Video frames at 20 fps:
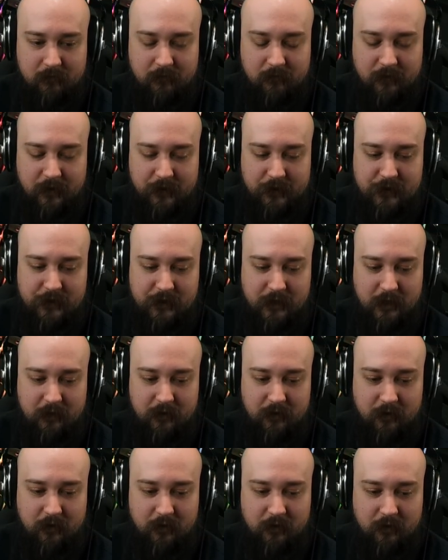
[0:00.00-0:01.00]
the
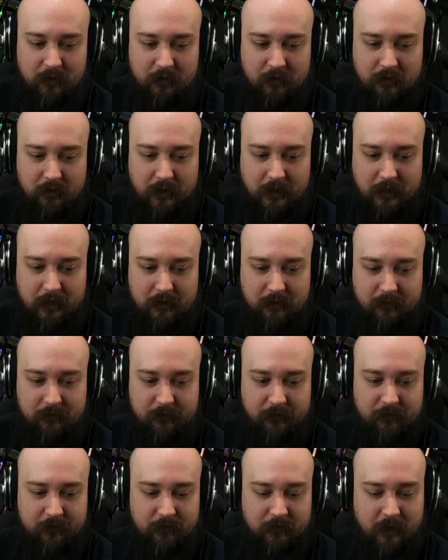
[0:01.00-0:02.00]
signal, like
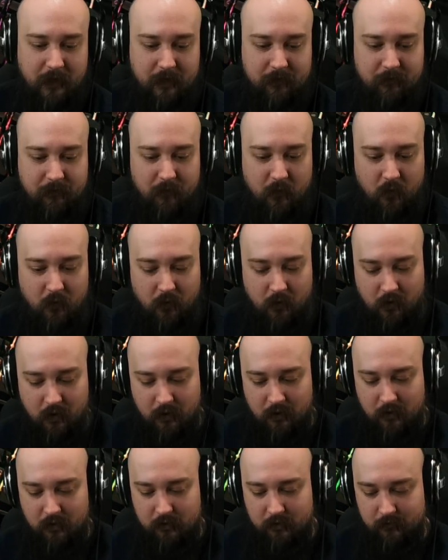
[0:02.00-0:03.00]

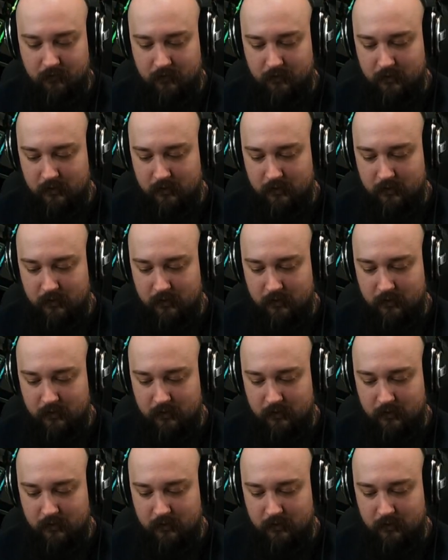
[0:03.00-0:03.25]
more